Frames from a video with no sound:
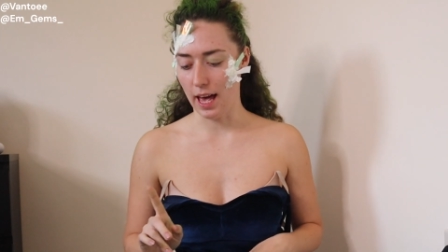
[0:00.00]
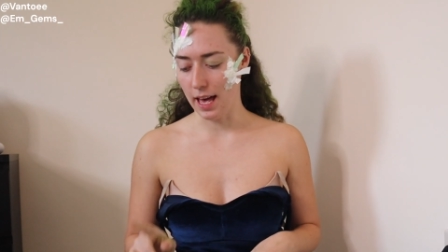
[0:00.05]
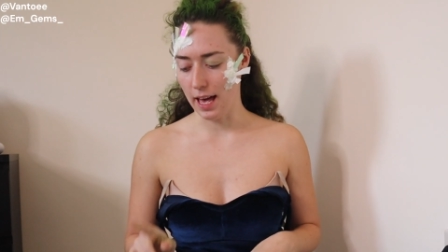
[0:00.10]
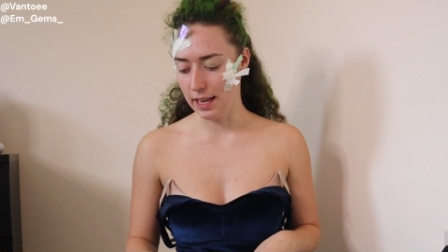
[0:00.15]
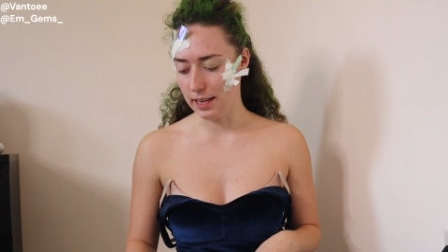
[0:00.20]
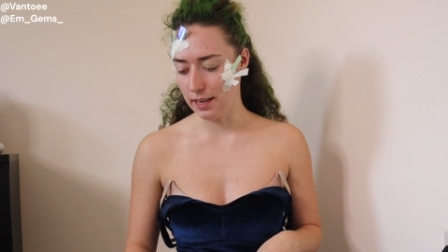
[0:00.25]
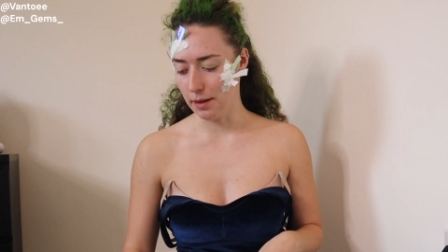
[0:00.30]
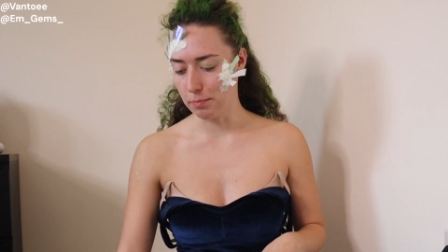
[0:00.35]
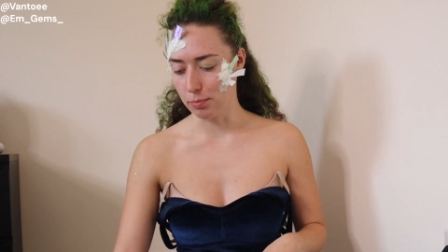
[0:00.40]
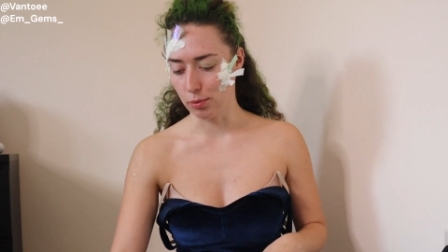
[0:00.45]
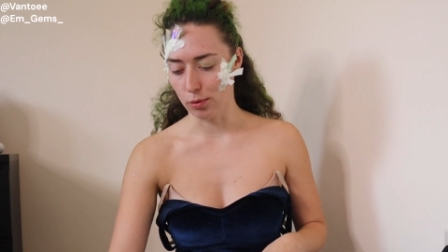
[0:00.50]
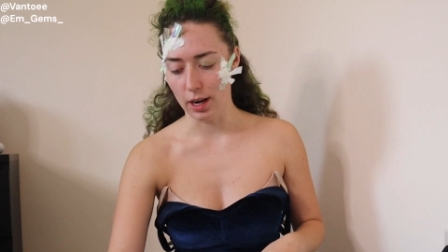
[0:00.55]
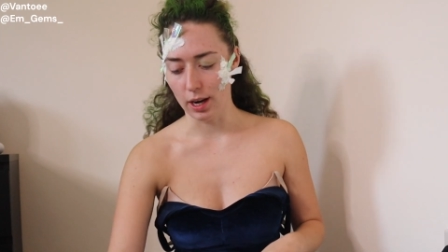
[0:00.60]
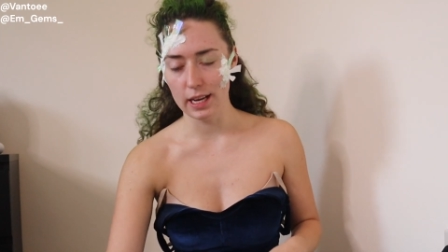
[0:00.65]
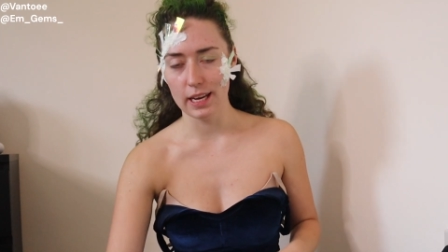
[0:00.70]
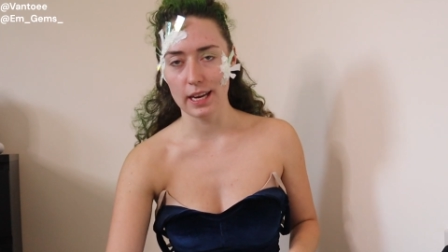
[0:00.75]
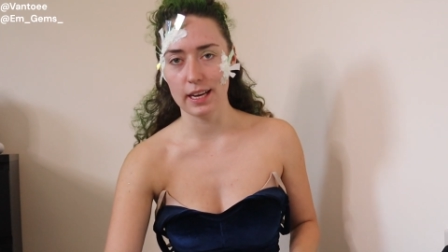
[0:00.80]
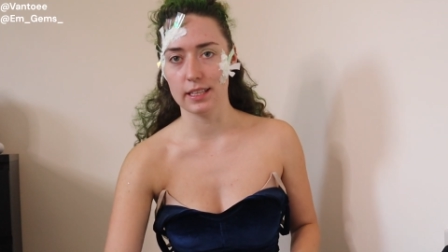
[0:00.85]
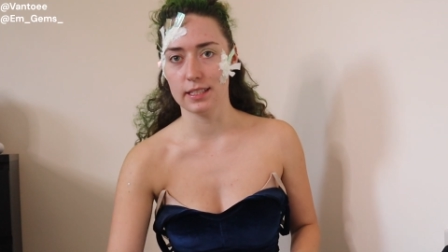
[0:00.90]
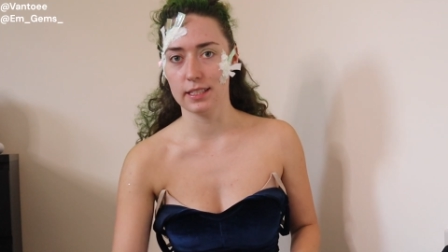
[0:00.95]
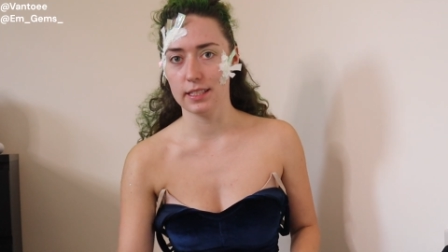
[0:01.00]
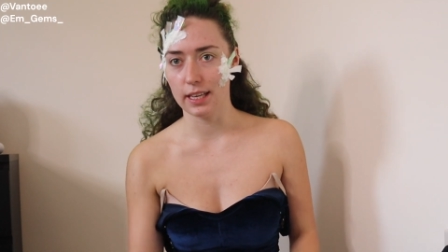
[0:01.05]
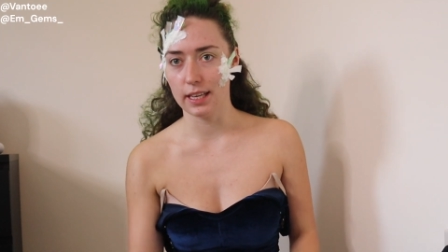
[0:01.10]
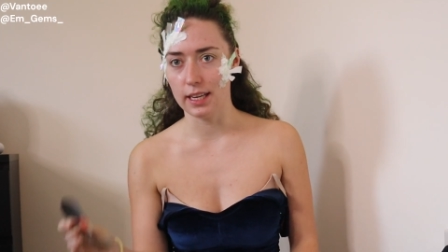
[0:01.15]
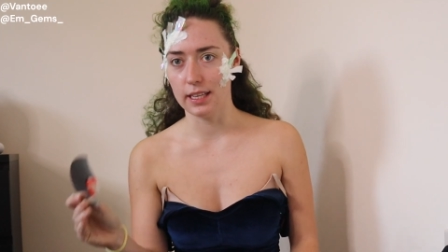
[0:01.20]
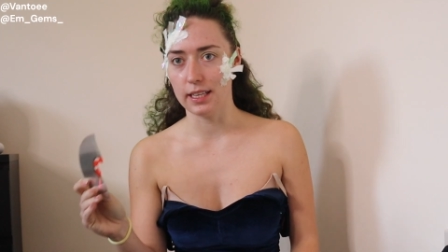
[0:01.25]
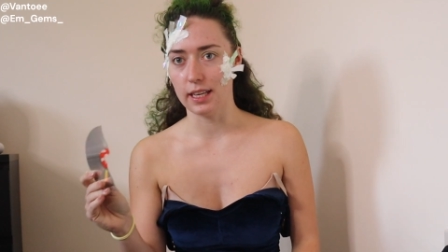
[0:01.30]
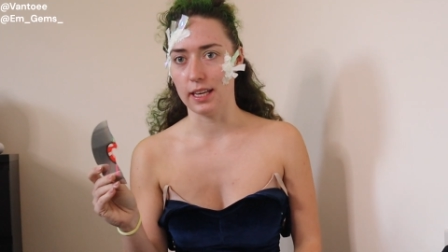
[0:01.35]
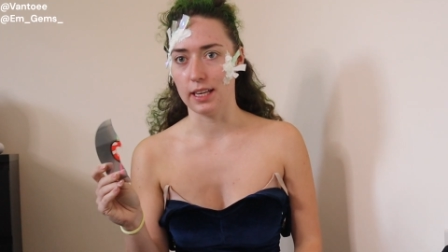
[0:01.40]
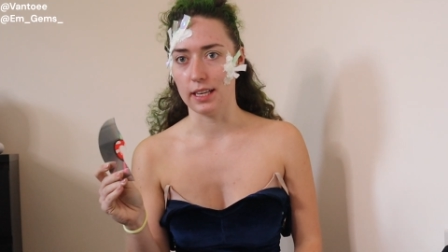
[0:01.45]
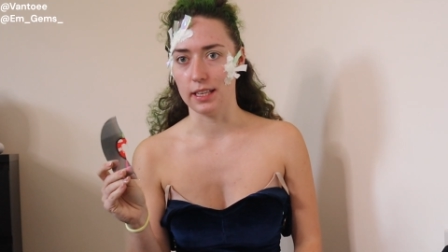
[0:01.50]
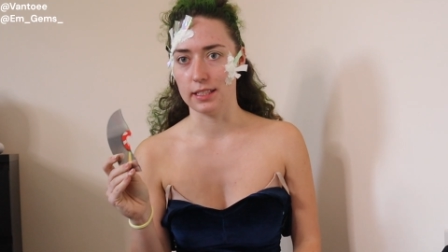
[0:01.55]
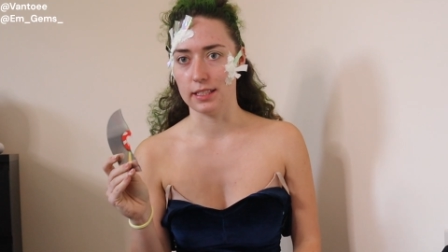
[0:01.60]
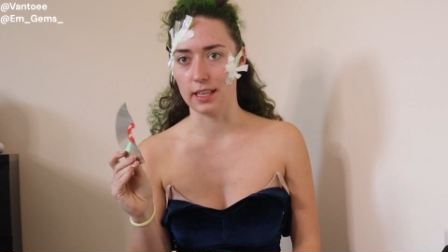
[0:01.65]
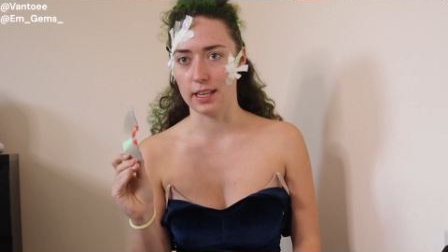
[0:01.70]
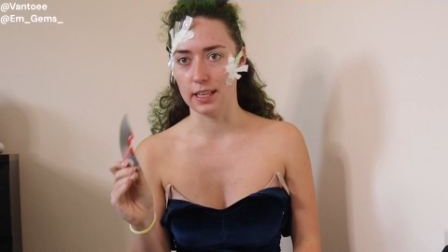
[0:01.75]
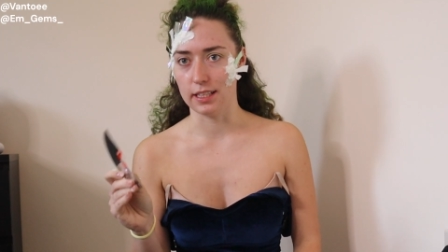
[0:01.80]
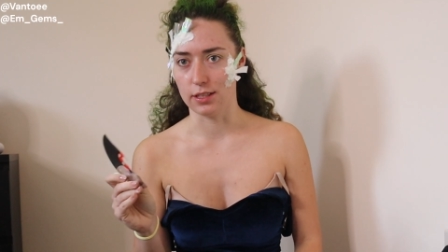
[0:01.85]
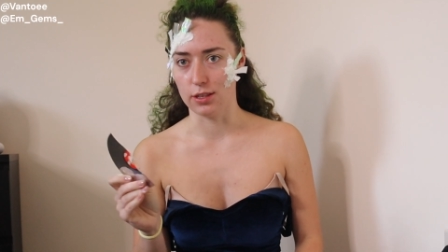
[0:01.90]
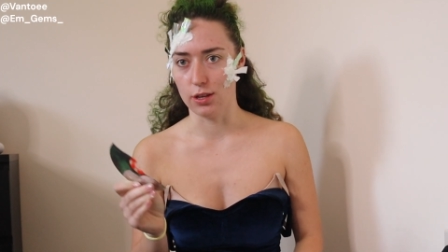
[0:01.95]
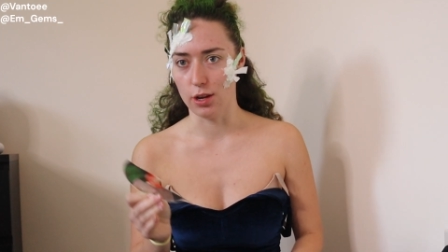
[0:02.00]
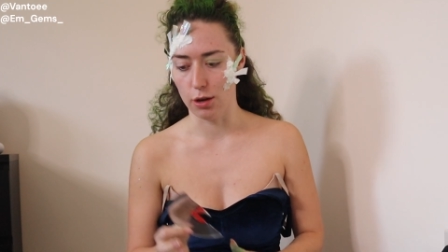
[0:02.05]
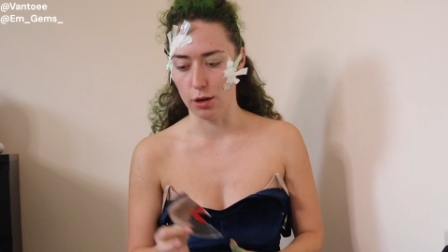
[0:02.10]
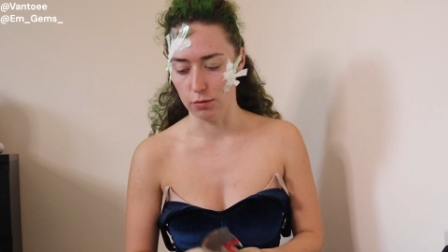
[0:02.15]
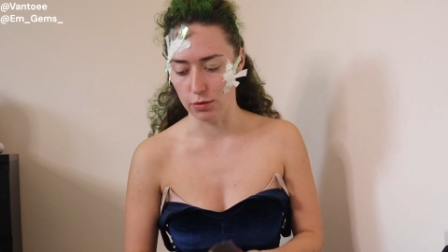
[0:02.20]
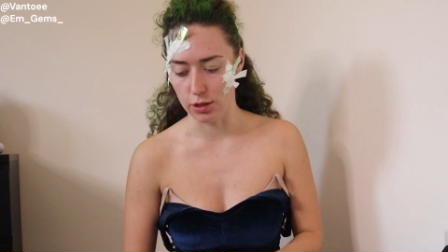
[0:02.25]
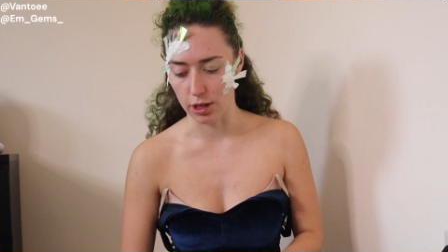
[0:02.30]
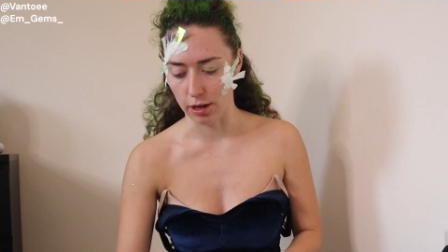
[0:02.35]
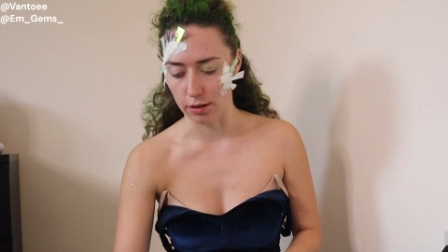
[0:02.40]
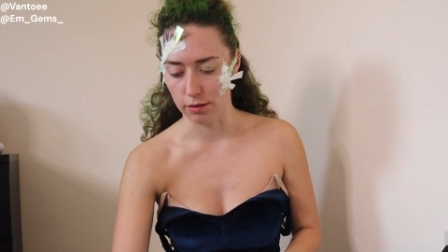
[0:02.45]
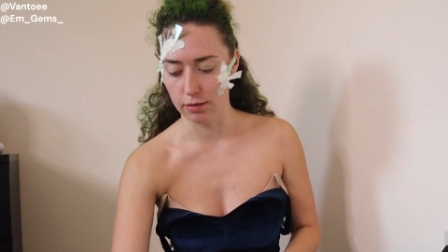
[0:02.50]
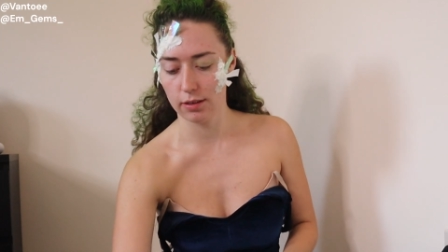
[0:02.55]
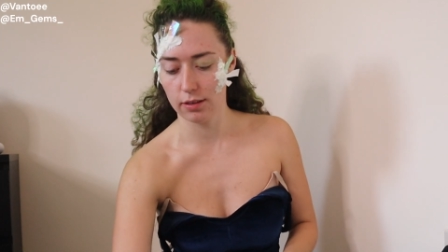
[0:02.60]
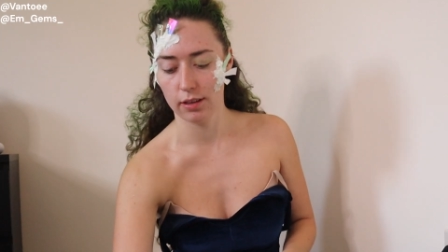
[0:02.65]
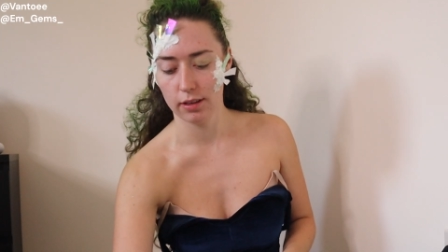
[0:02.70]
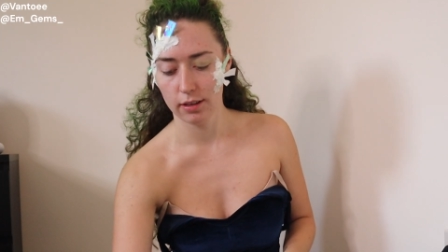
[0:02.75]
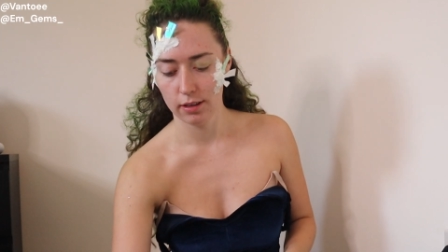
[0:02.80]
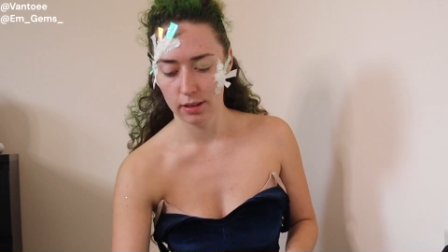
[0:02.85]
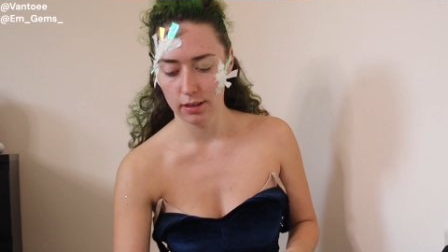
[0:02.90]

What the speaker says: and breaking CDs is no joke.